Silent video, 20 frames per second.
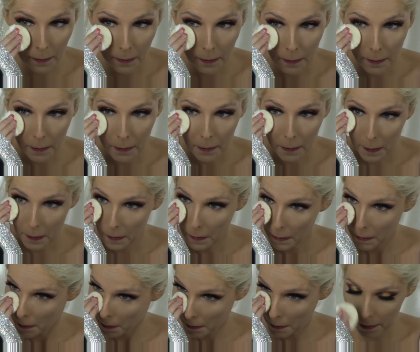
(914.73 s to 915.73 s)

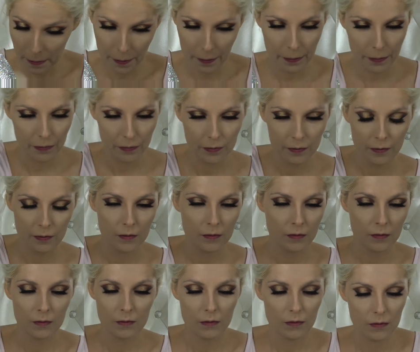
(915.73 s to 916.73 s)

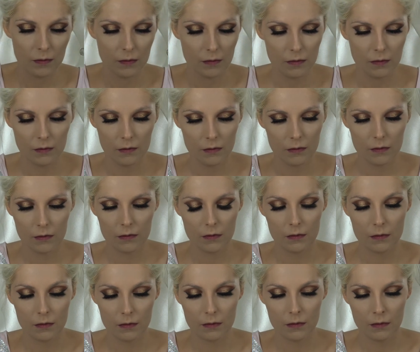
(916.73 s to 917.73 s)

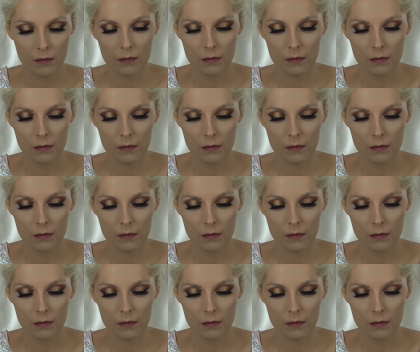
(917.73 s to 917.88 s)
[no speech]